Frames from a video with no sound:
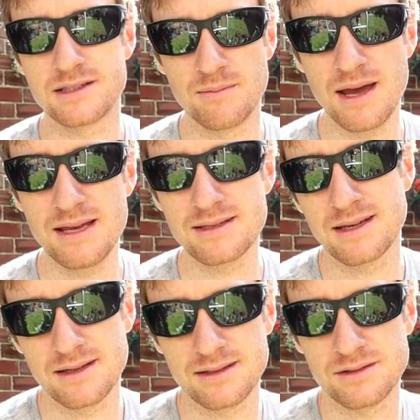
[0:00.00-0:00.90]

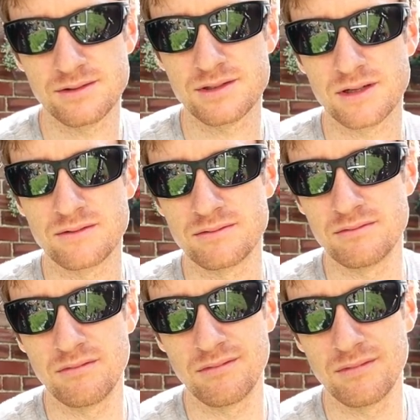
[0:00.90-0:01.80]
amazing, and it's also
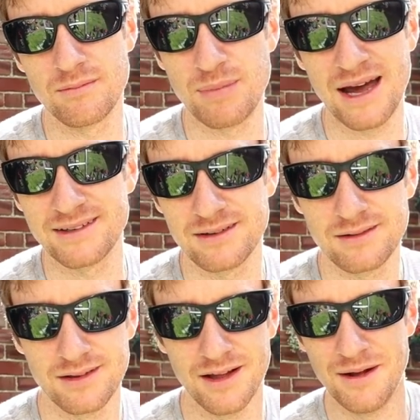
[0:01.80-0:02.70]
bad.
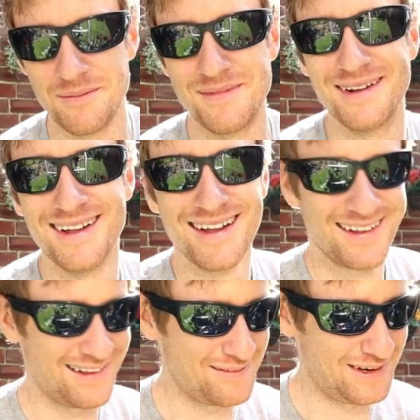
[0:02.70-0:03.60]

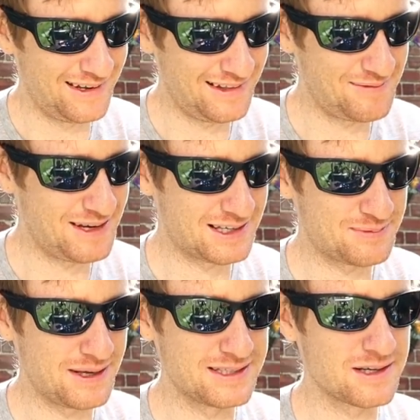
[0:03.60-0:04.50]
let me
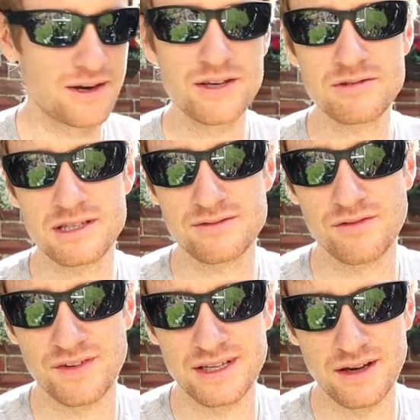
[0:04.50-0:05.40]
explain. So I use this for
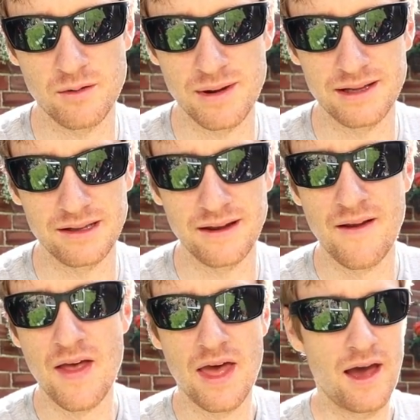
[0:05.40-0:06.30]
video mainly,
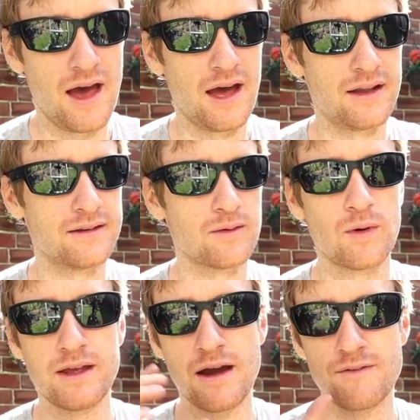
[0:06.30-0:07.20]
and
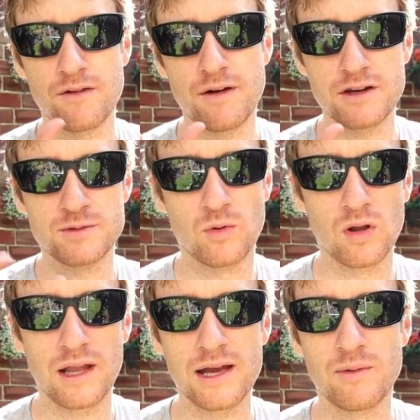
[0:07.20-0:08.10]
when you have a very
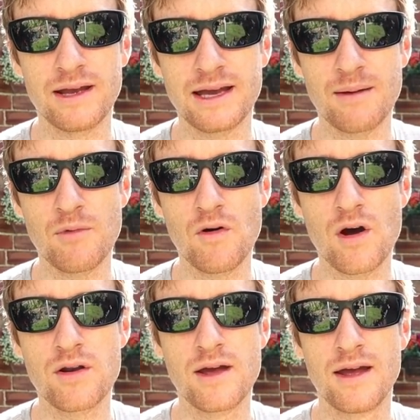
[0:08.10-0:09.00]
small lightweight camera
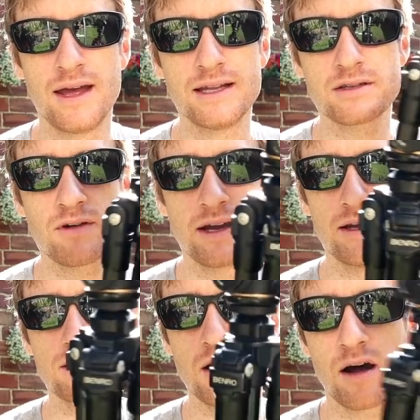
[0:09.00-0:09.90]
on, it's great.
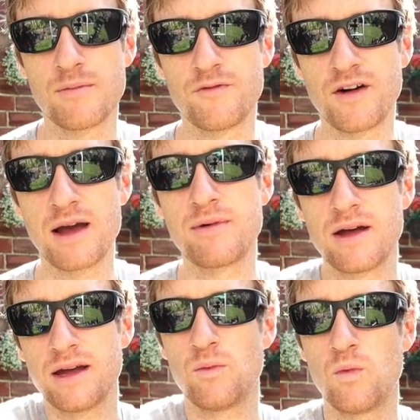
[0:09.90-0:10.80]
It's carbon fiber,
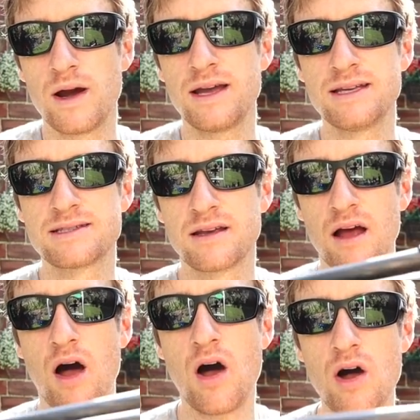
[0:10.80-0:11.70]
it weighs
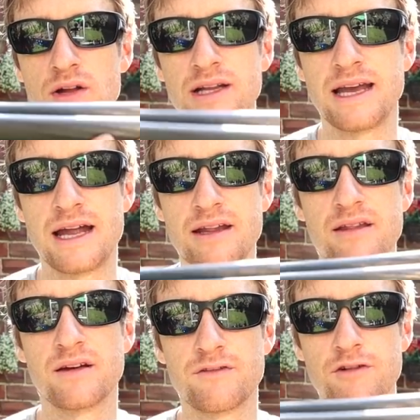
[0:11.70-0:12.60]
hardly
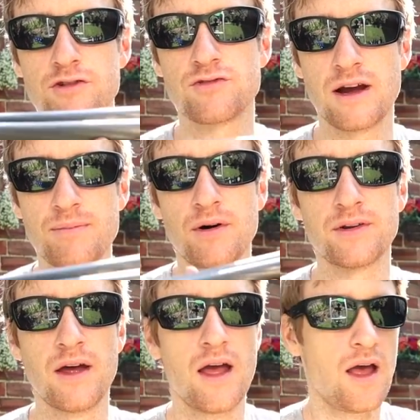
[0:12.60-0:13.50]
anything for a
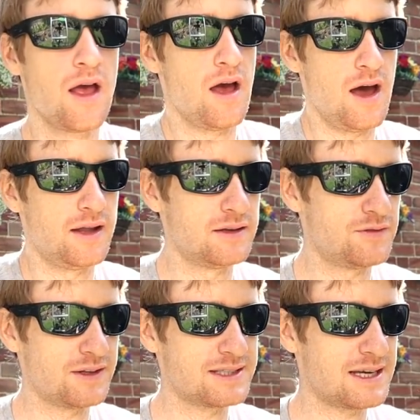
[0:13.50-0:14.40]
tripod, and it's
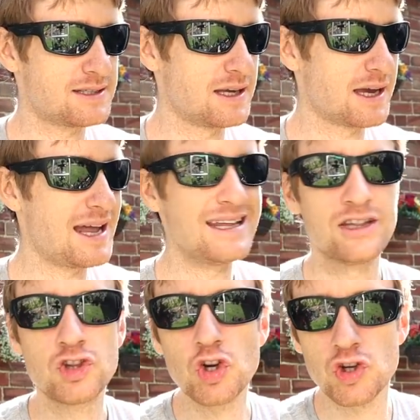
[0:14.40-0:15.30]
fantastic, and it
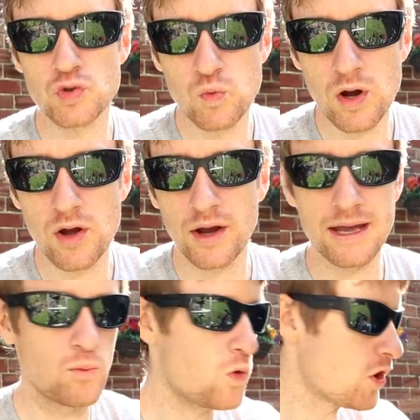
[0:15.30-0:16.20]
does work.
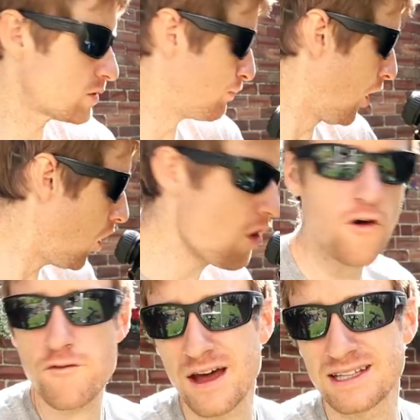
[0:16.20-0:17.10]
It works
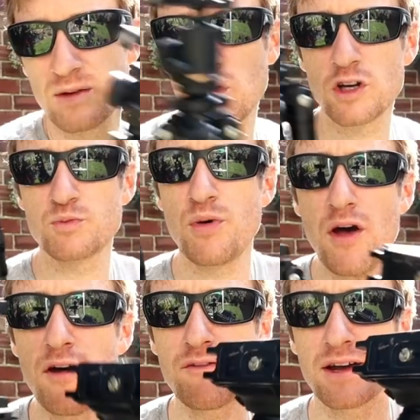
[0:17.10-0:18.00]
perfect. It works
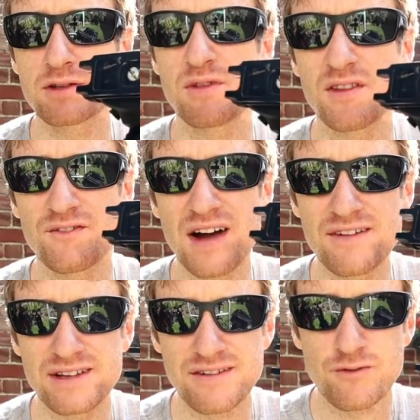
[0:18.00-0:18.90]
perfect with the
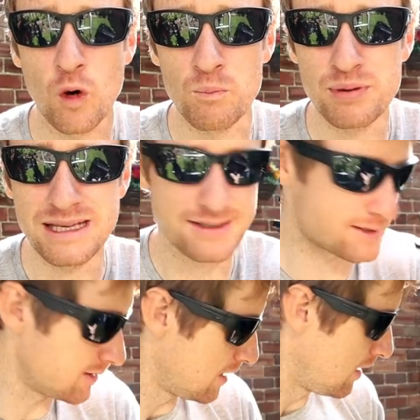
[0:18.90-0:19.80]
5D4
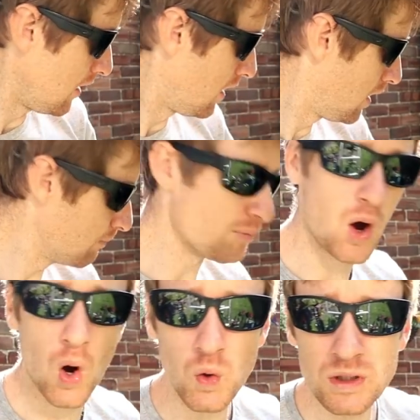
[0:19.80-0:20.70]
Beast, but
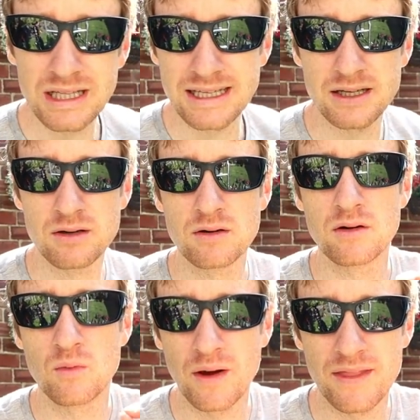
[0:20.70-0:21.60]
only
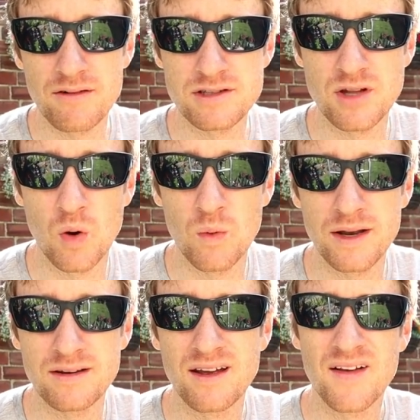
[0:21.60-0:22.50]
when there is no
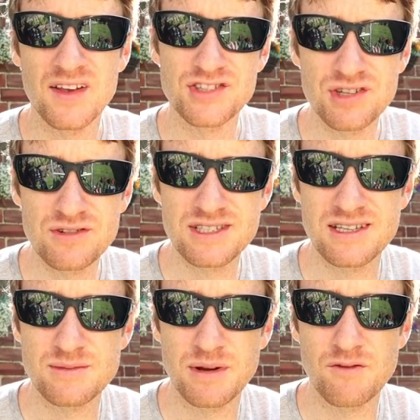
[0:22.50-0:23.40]
wind. As soon as
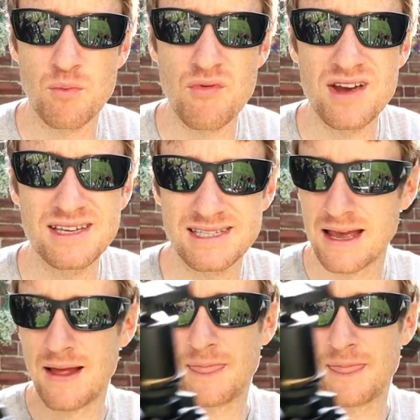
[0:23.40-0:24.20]
there's a bit of breeze,